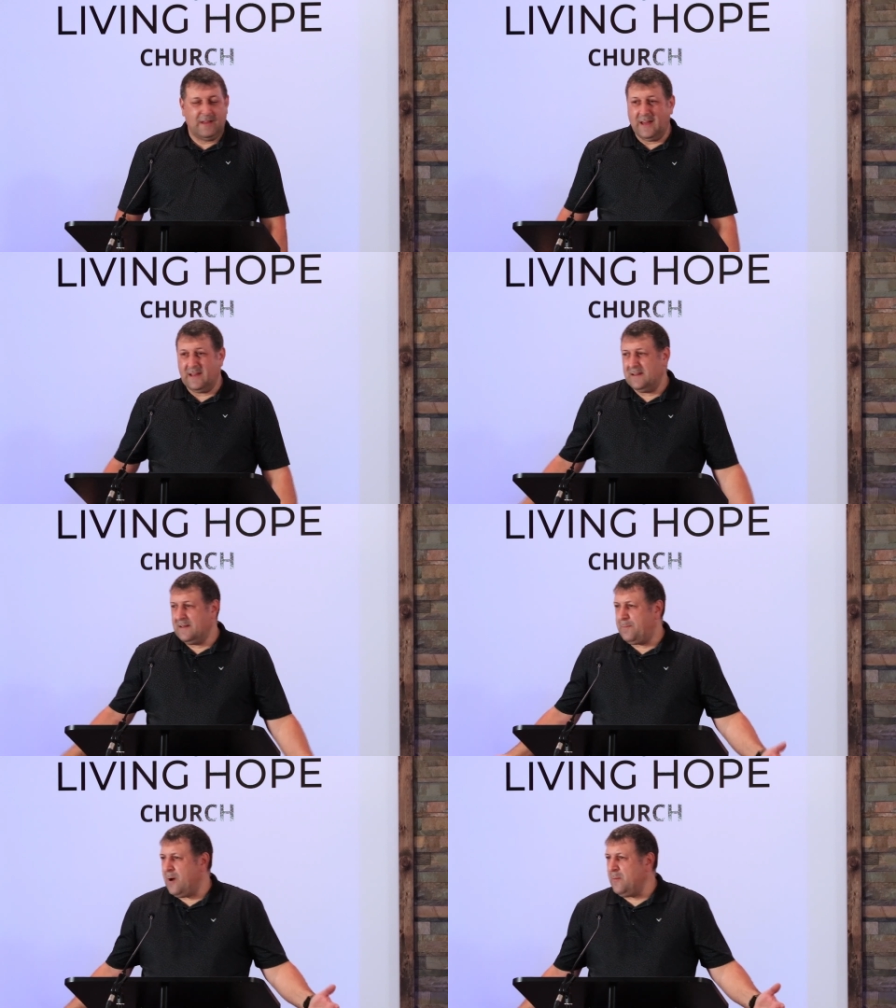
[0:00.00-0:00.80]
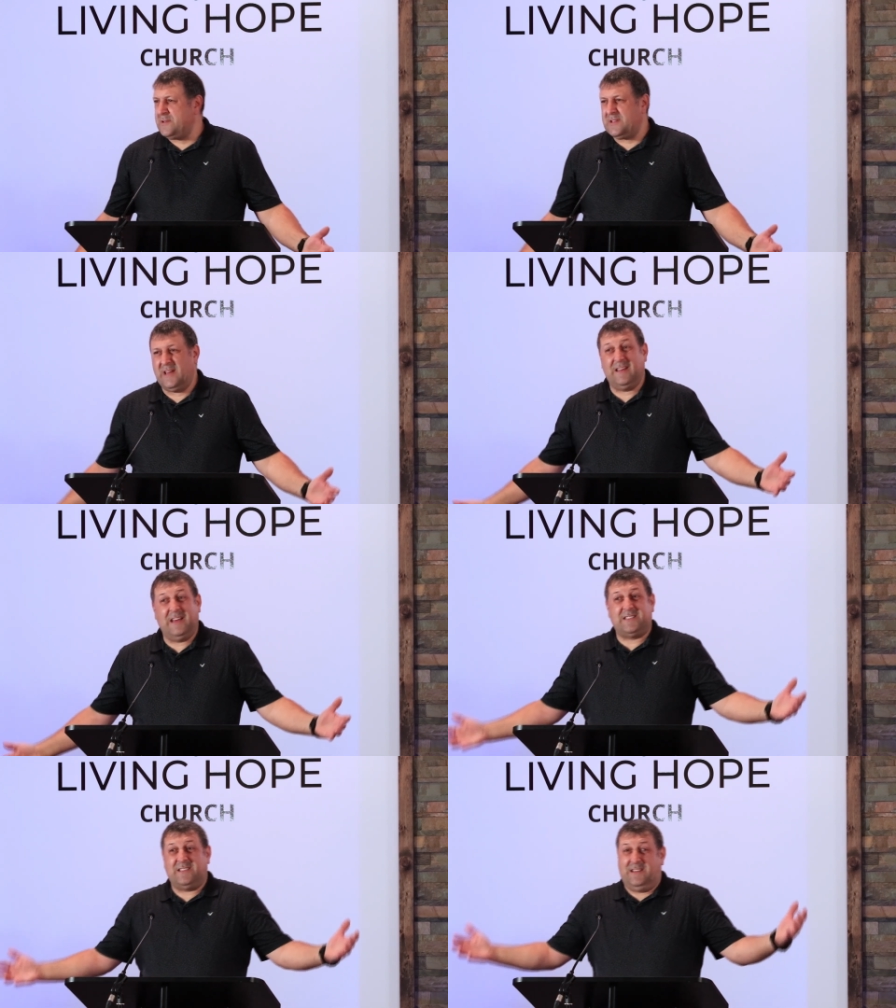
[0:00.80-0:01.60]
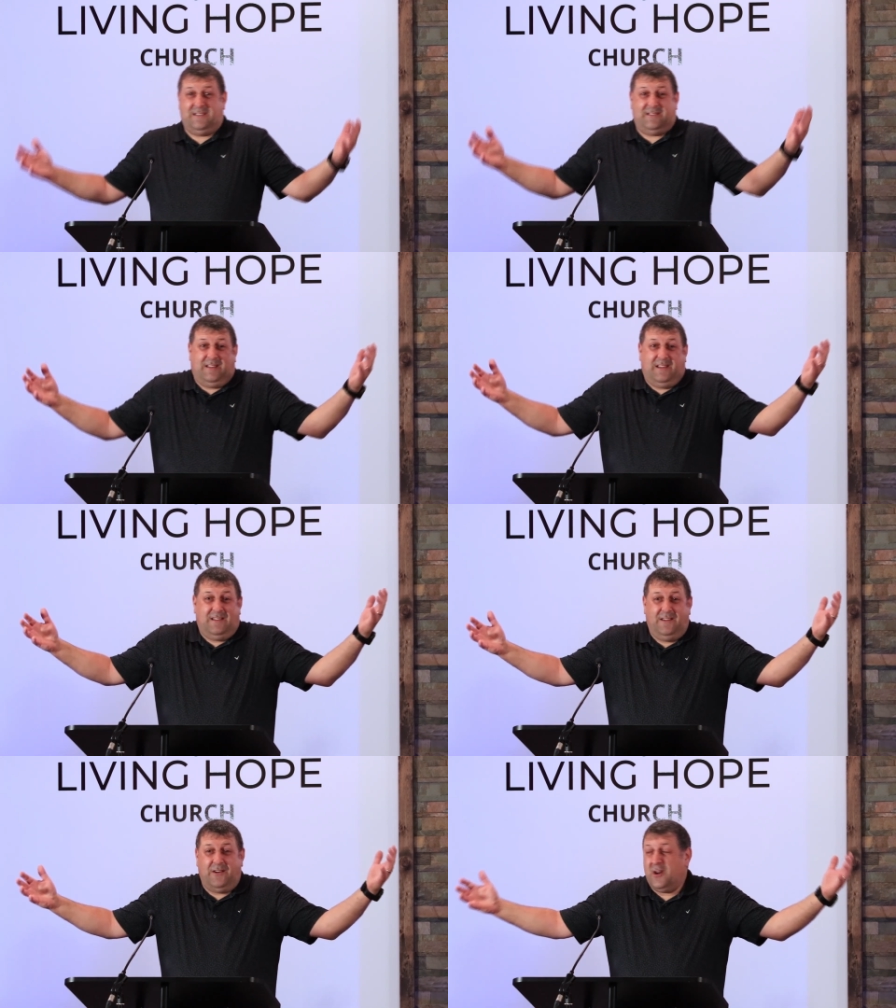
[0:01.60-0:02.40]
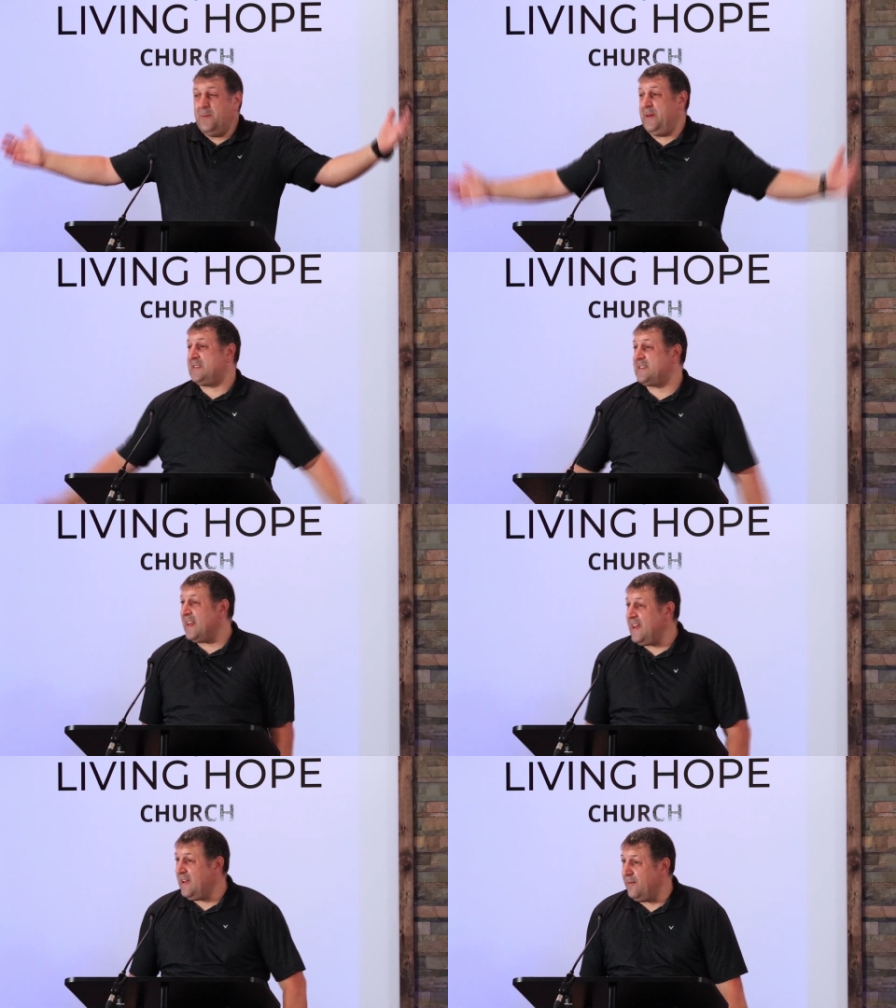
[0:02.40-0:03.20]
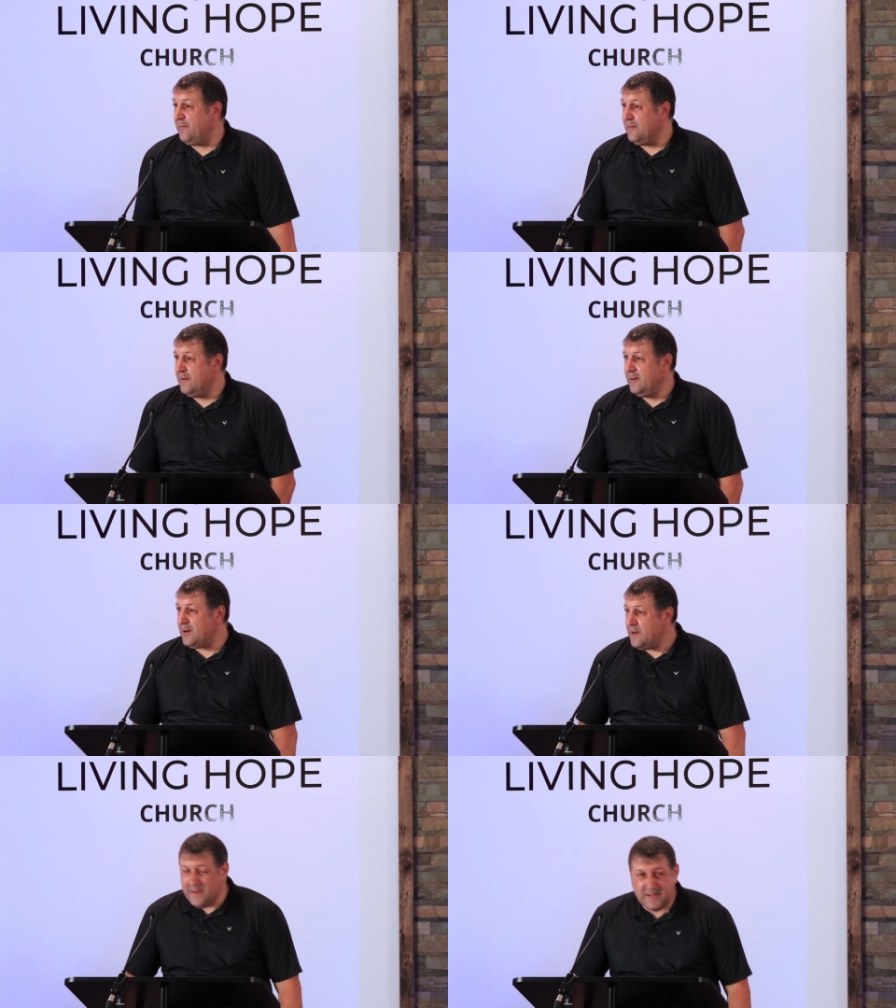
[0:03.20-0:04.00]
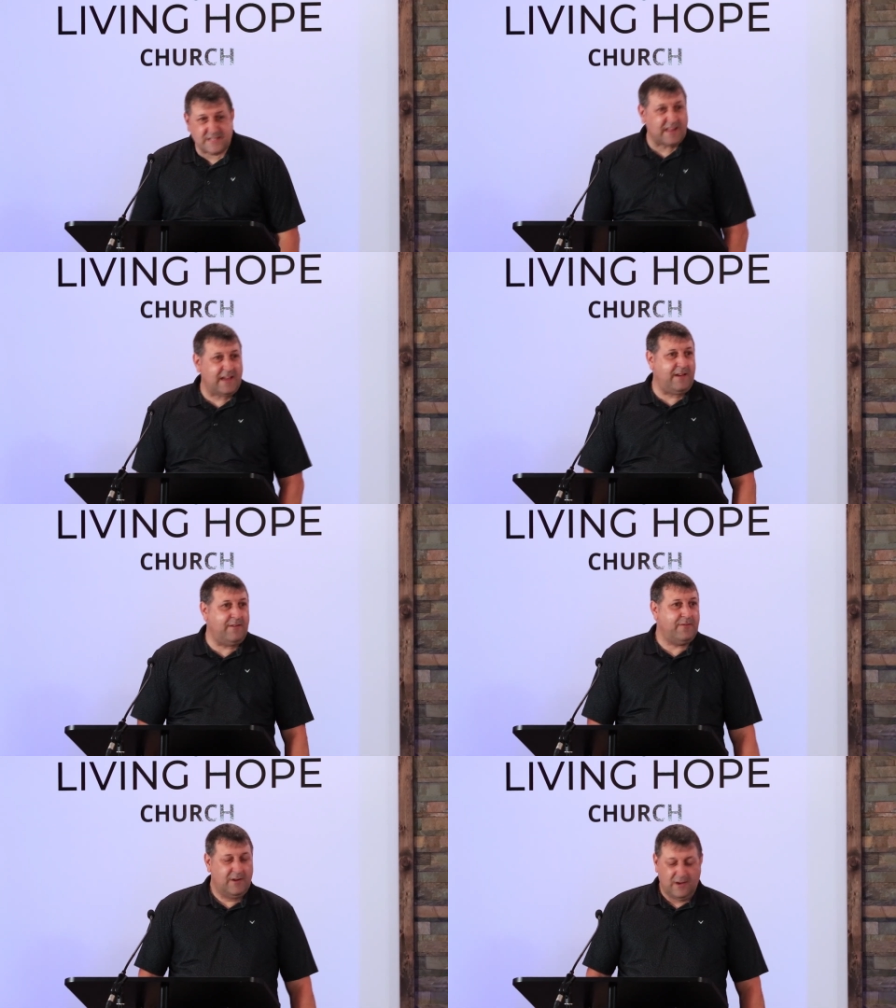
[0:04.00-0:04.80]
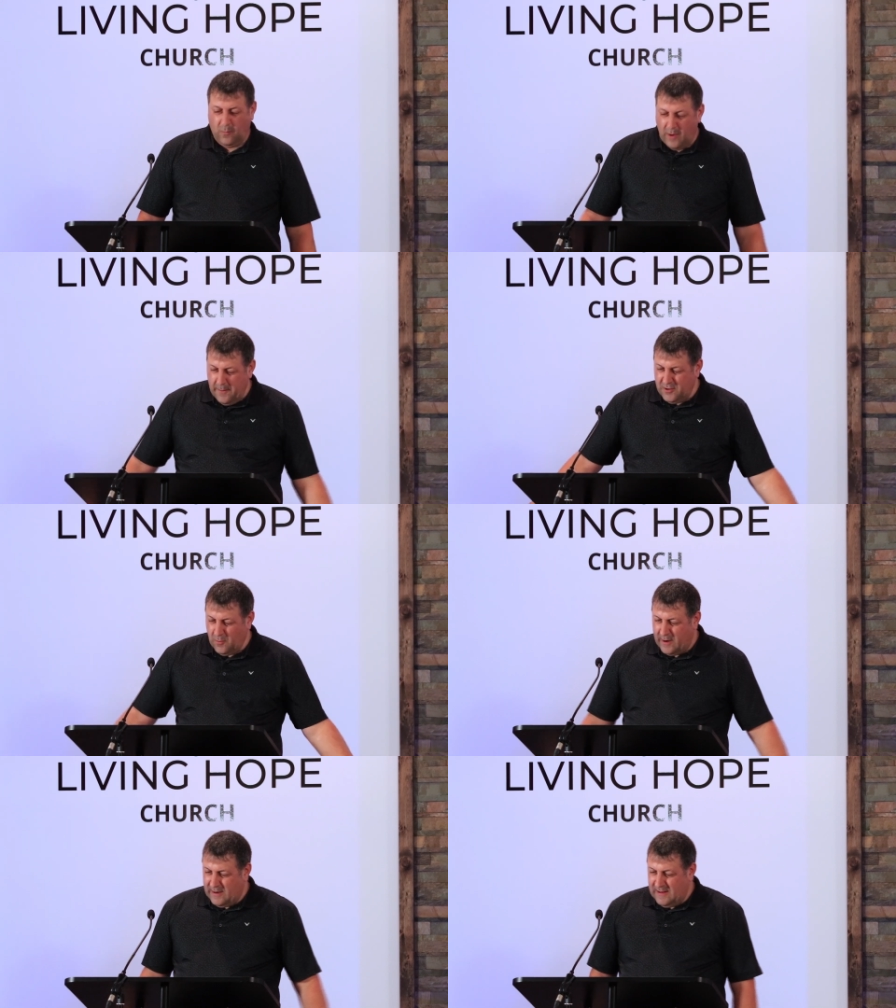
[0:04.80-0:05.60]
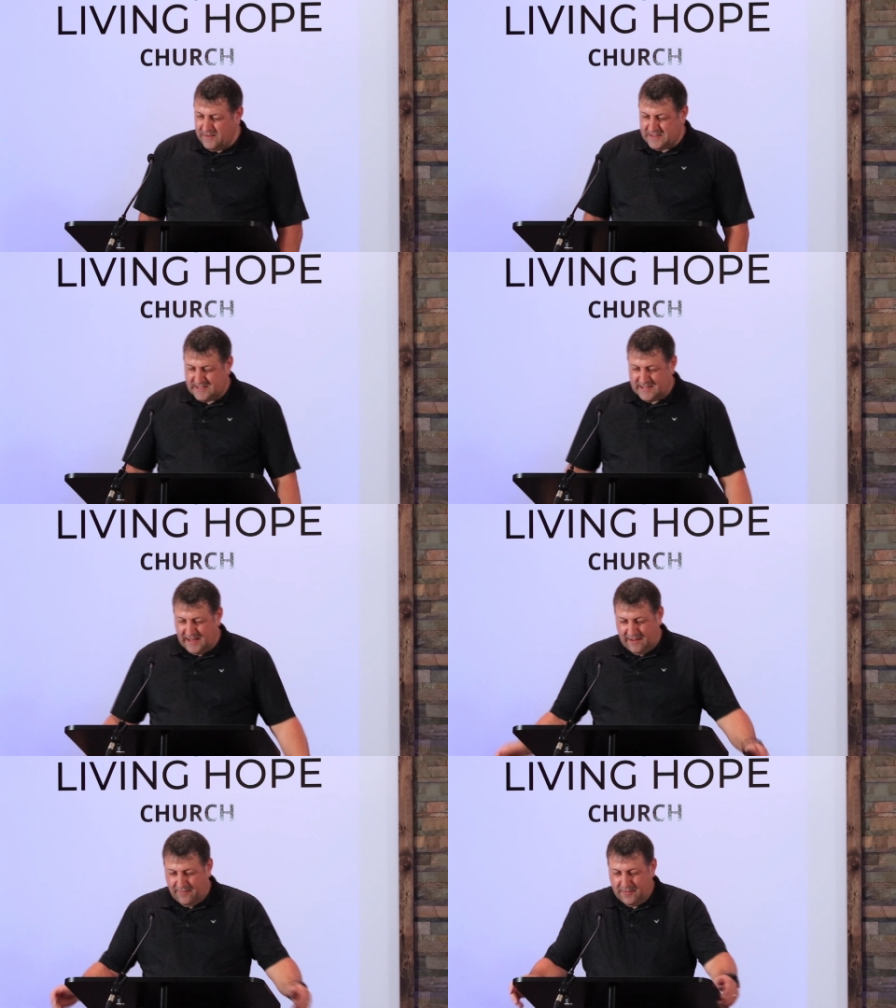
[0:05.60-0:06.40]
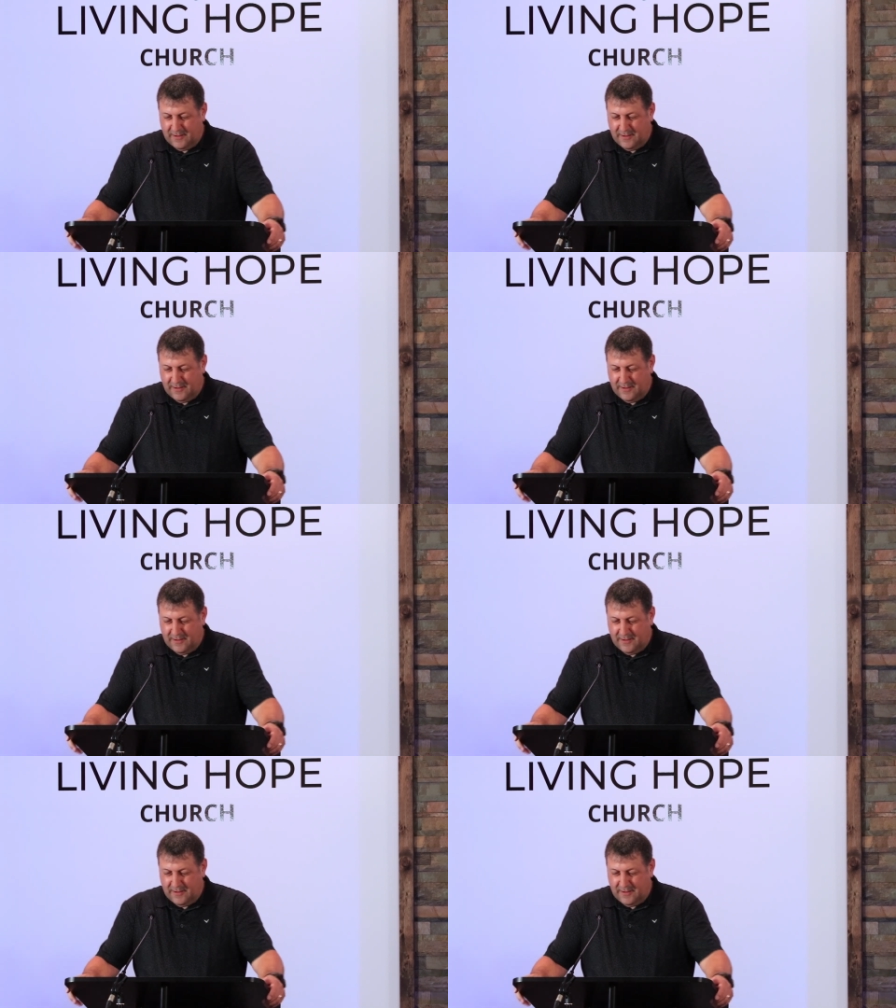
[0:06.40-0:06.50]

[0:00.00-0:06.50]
And Paul was saying, it's, it's, You're going to be a slave. You're going to be a slave. Why would you want to live as a slave?